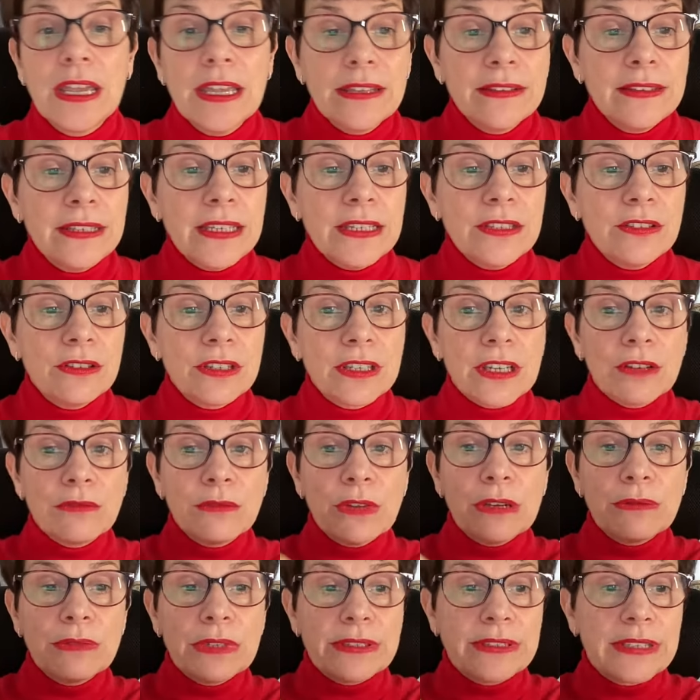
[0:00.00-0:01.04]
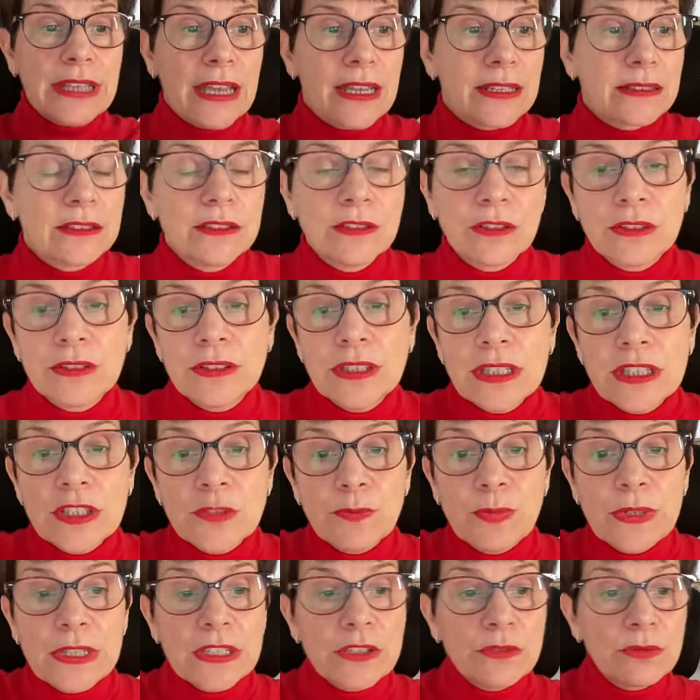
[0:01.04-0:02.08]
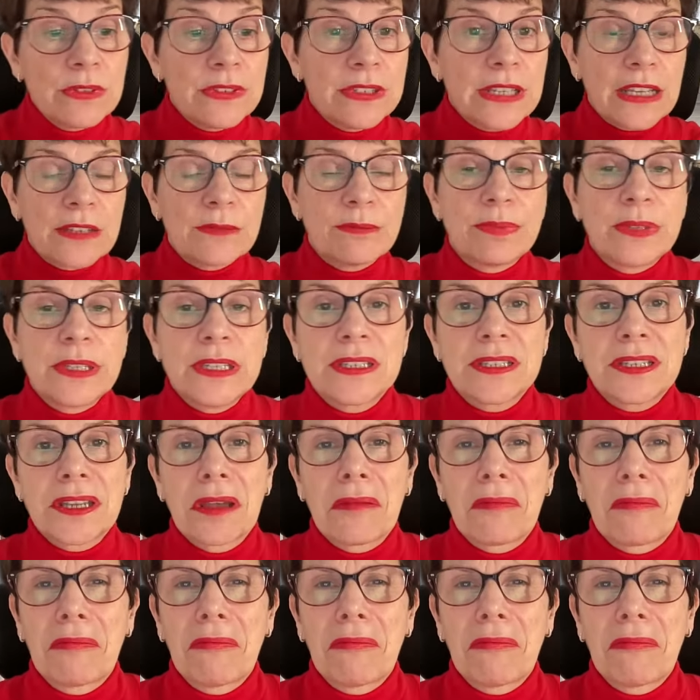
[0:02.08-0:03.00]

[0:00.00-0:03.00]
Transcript: this you can wear with that, you know, this piece with that piece.